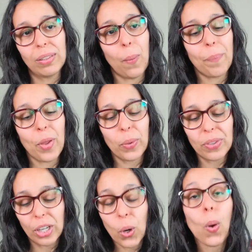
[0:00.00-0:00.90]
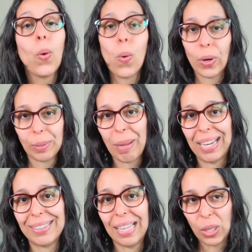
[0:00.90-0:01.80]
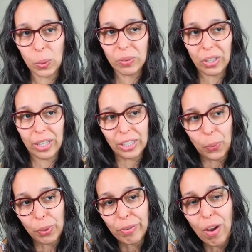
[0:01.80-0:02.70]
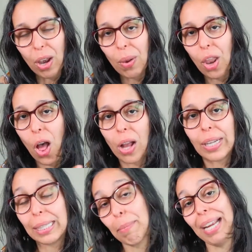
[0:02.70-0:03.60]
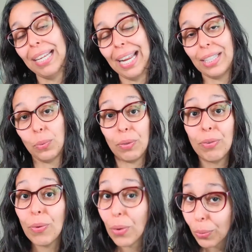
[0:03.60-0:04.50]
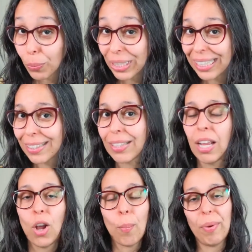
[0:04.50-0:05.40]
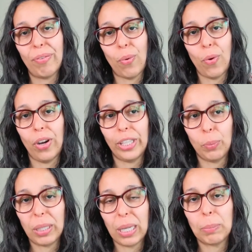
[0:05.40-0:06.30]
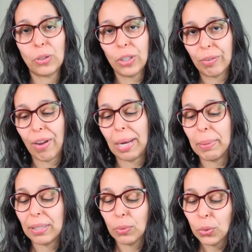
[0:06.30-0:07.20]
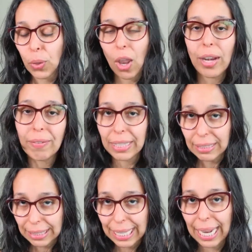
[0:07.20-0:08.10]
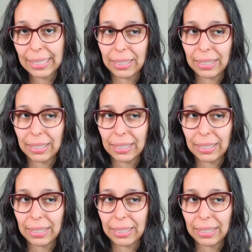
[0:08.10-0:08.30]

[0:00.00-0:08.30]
So those are cohort based and those are, you know, you follow along in my case with four weeks before you become certified because we do a lot of things together.